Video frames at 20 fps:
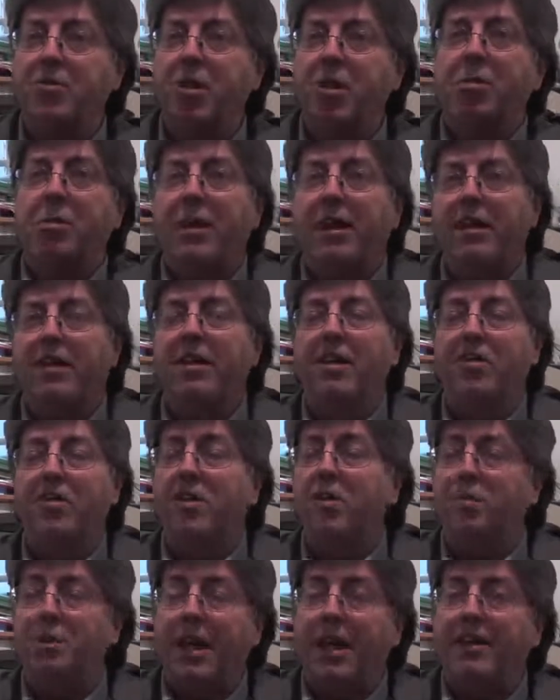what a precognition
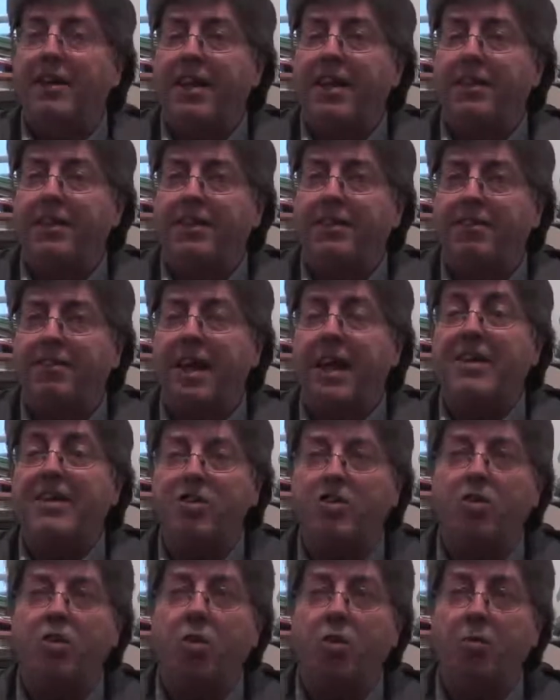is. But that
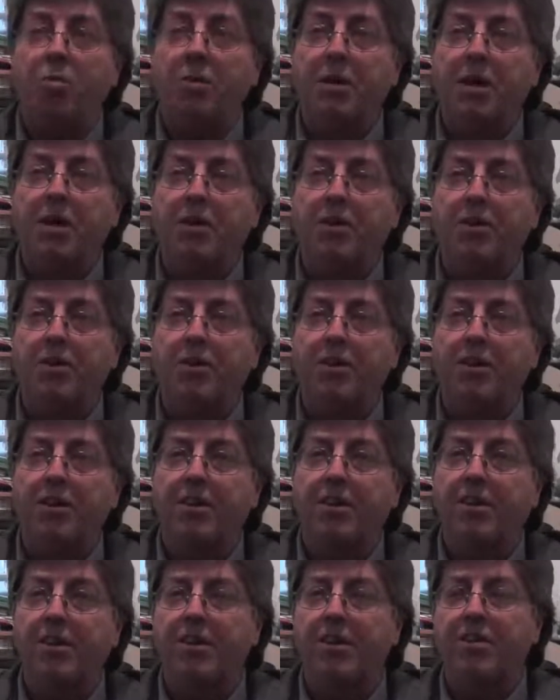taught me a
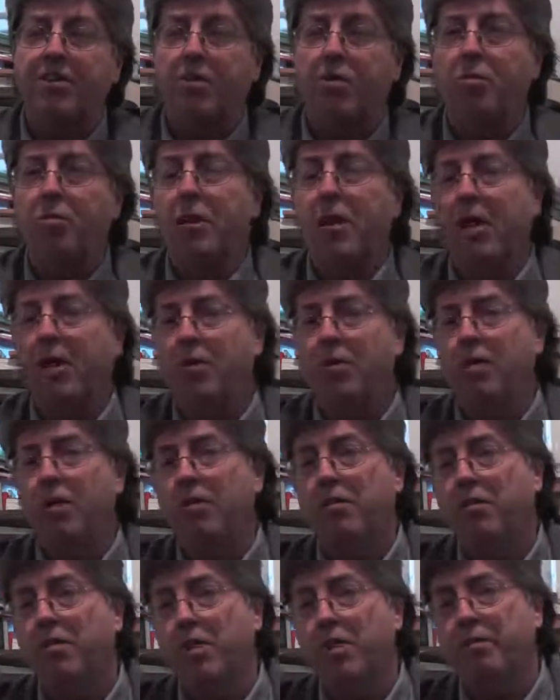lot. It taught me how
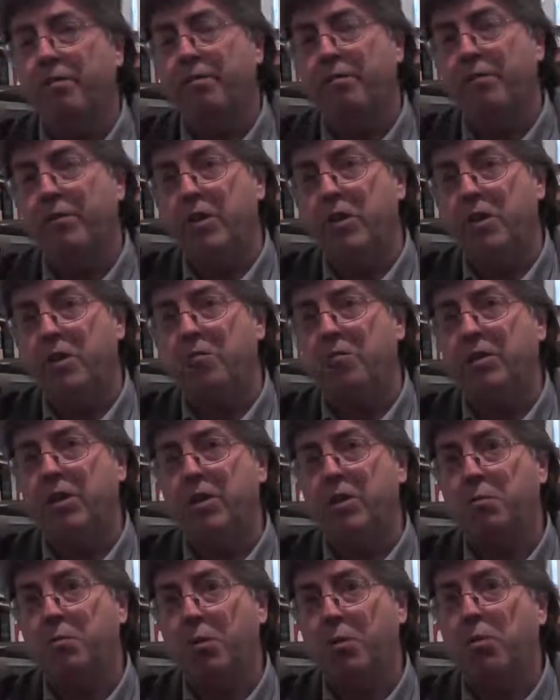they
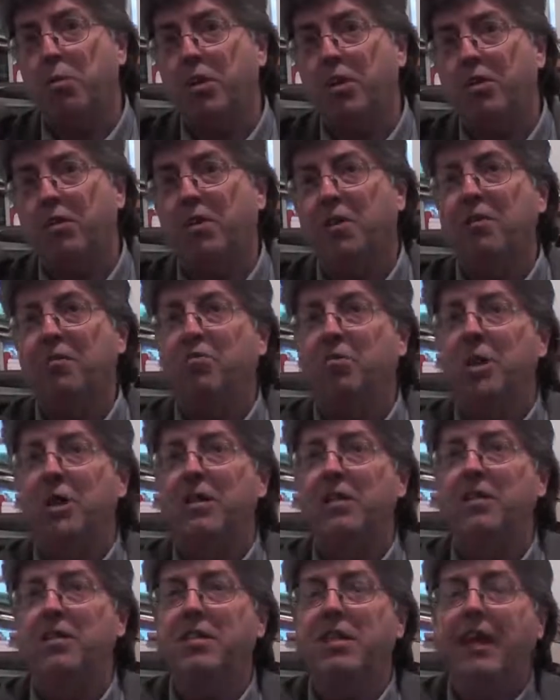spoke in a lot of
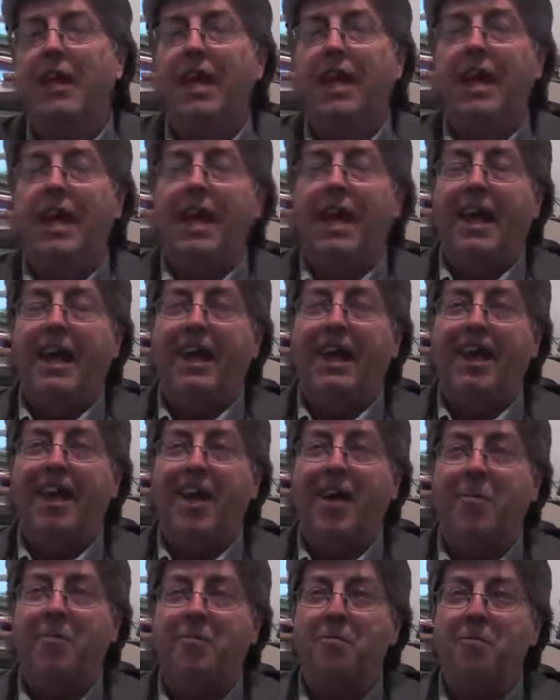ways,
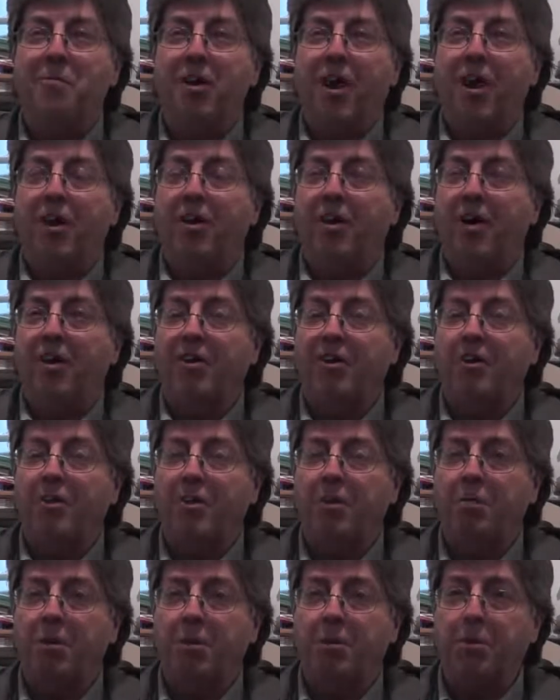how a lot
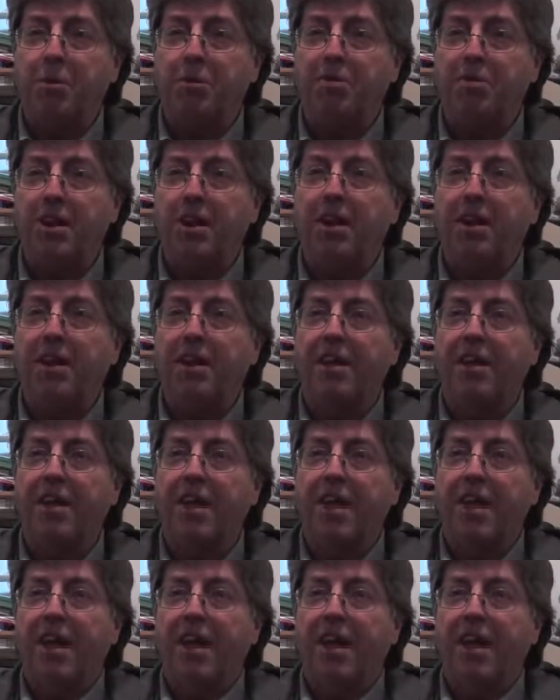of people think.